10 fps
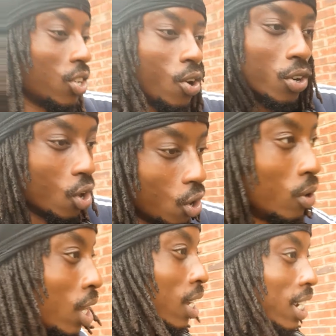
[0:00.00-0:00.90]
don't know.
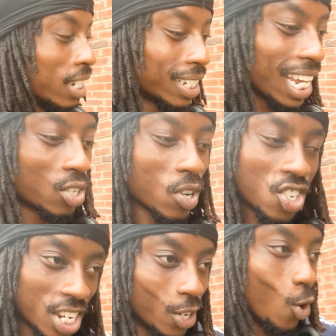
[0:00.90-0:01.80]
That's where
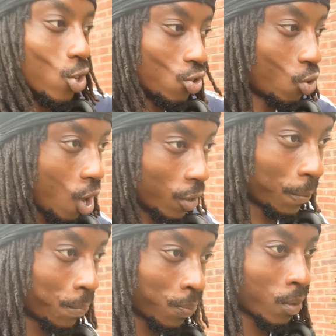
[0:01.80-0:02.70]
shit goes wrong.
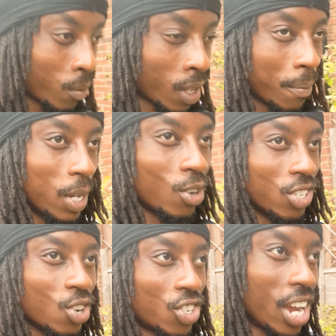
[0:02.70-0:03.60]
Because
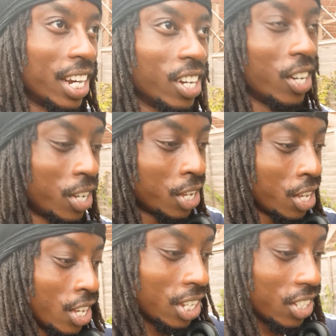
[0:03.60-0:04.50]
you're trying to,
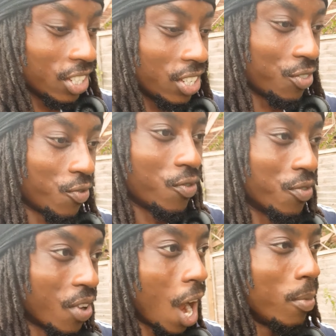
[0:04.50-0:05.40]

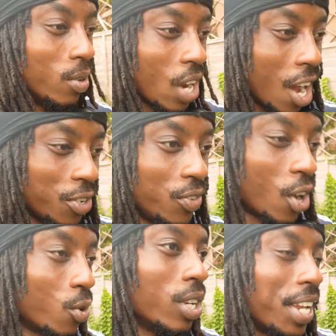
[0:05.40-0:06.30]
now you've
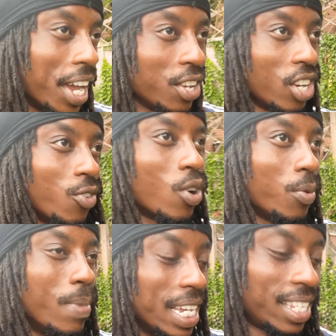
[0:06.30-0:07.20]
done all of that, you're going to want to
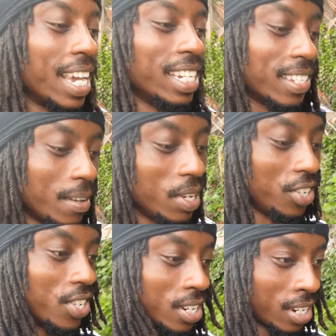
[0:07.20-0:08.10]
maintain this
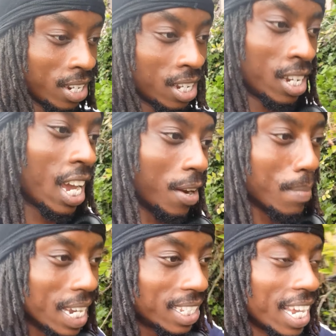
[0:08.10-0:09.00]
image and
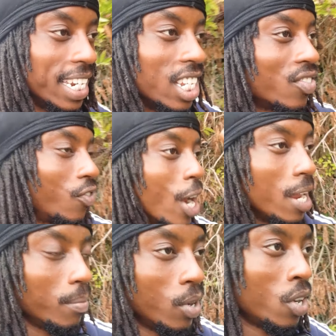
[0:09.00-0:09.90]
maintain this
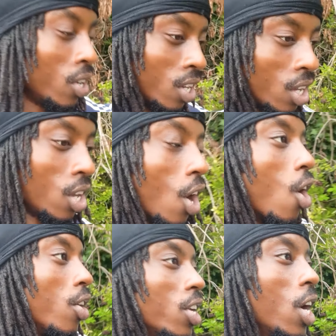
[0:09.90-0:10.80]
frame.
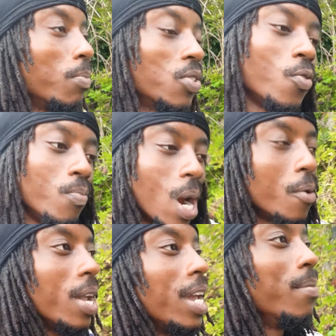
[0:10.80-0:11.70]
Oh yeah, I'm still
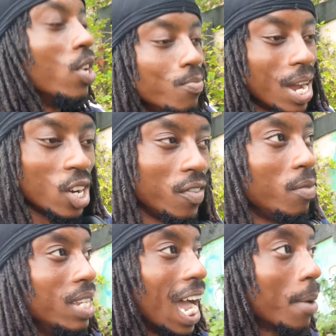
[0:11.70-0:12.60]
married, but you might not
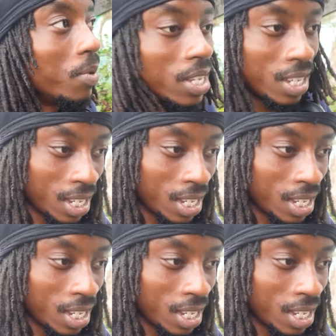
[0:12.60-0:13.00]
even be happy.